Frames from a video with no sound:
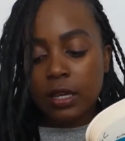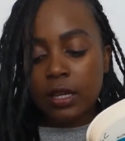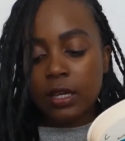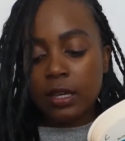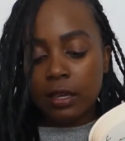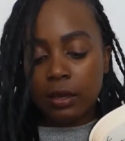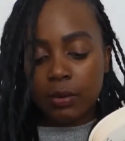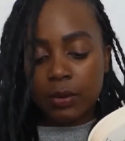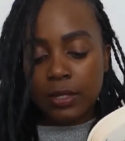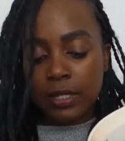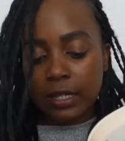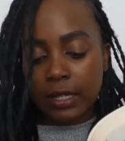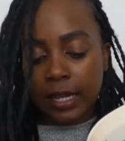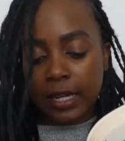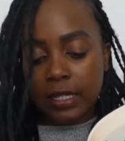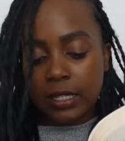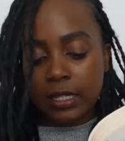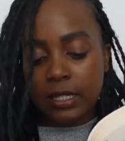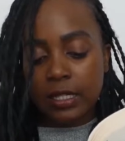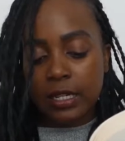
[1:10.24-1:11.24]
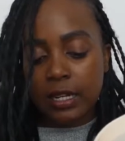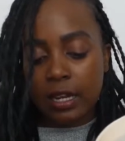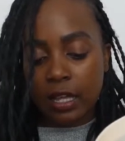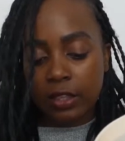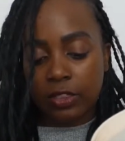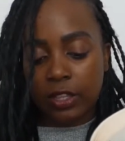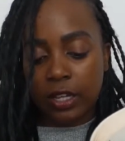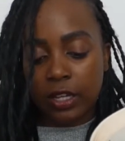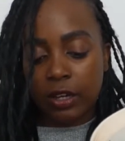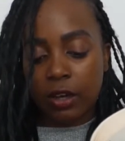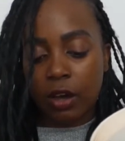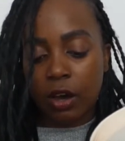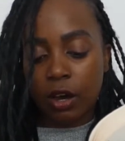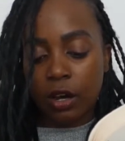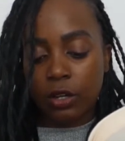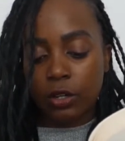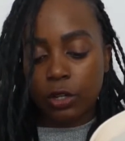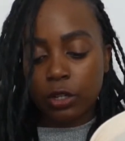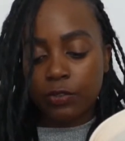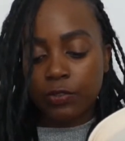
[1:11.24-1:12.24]
He was elected to nothing,
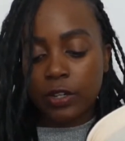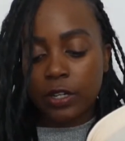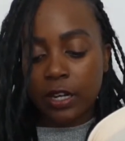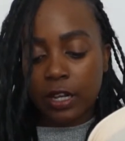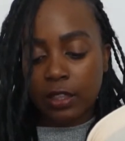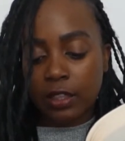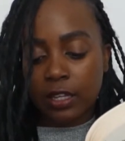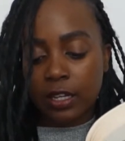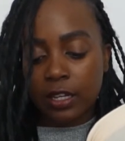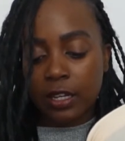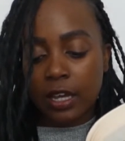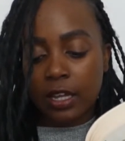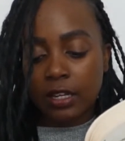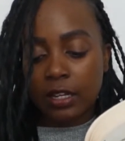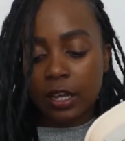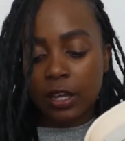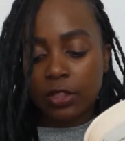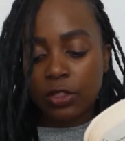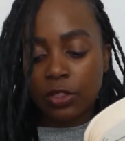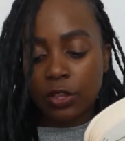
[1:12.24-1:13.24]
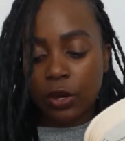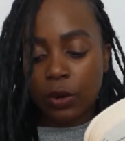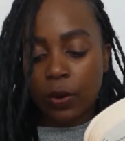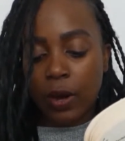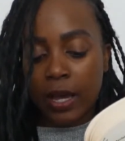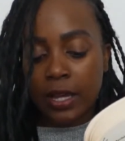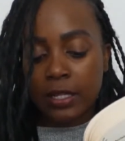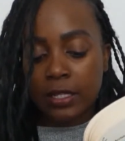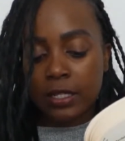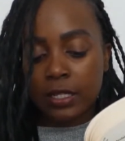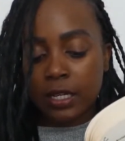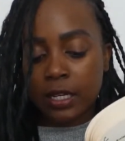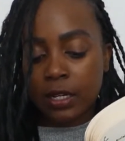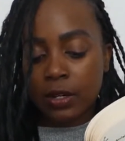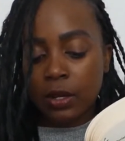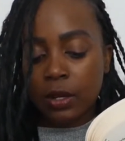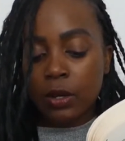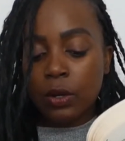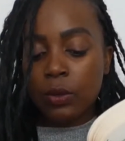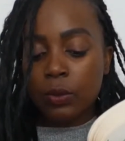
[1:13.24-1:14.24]
honored for nothing, and yet though I
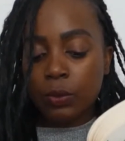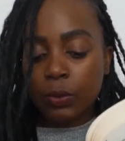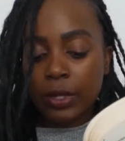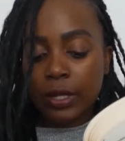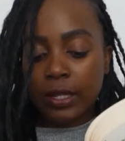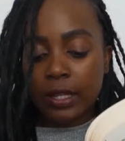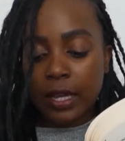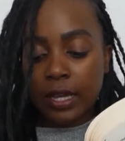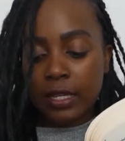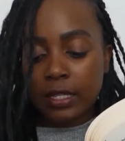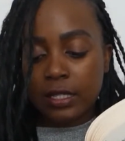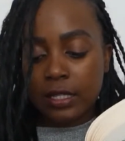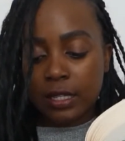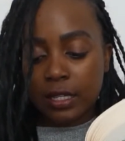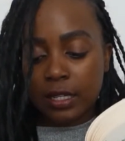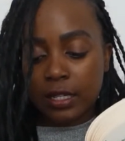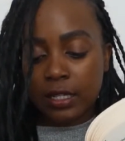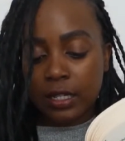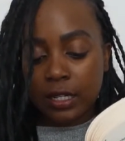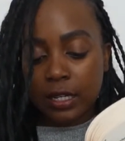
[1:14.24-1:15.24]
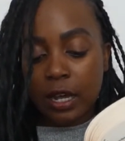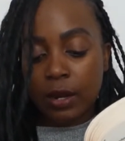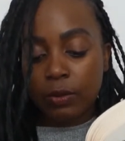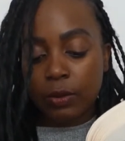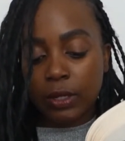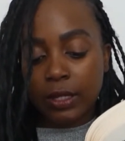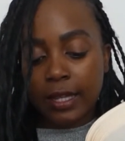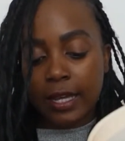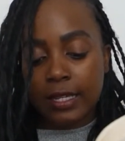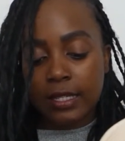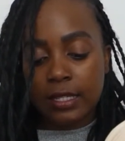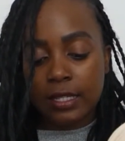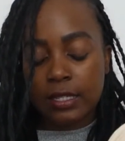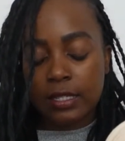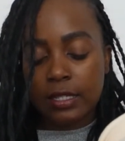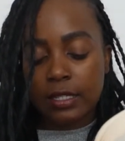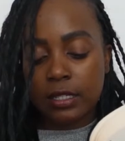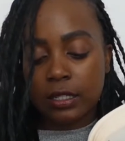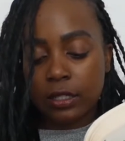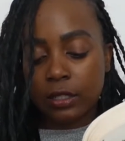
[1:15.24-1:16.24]
did not realize
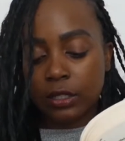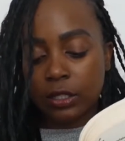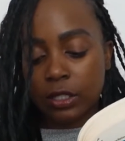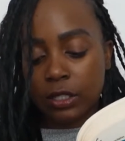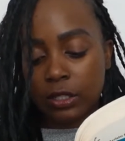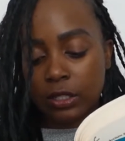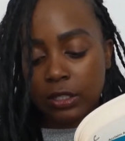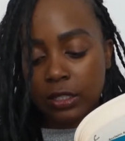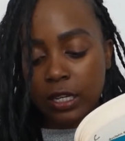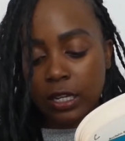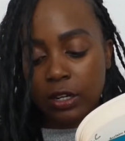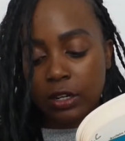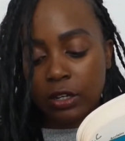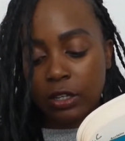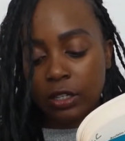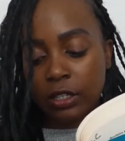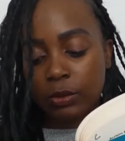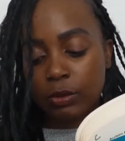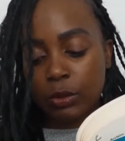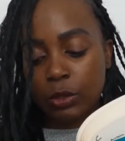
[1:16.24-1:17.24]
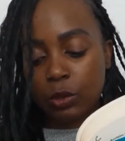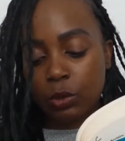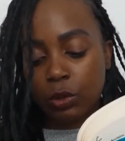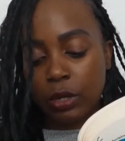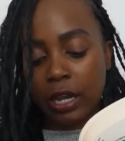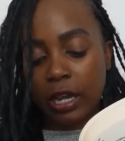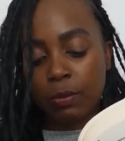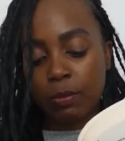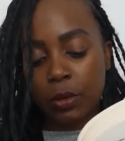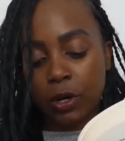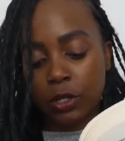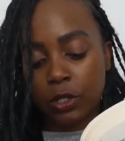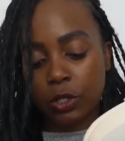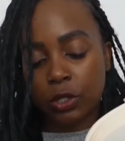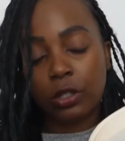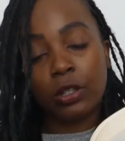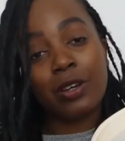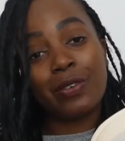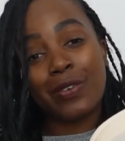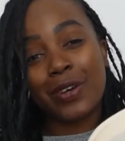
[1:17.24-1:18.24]
this until years later, he was Grand
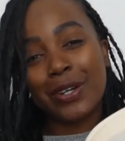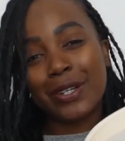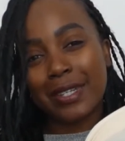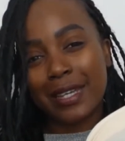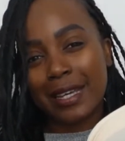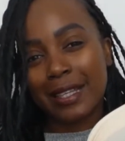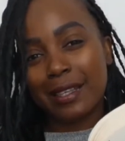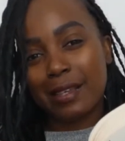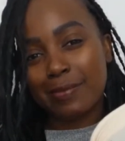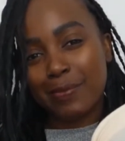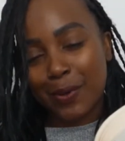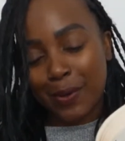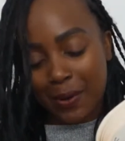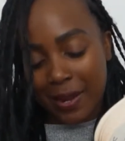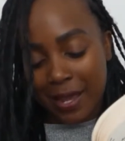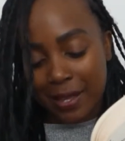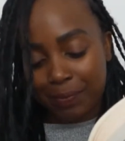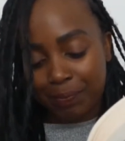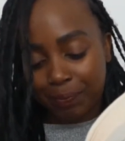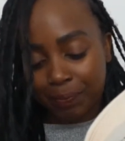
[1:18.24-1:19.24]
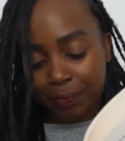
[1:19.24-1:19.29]
Marshal of our daily parade.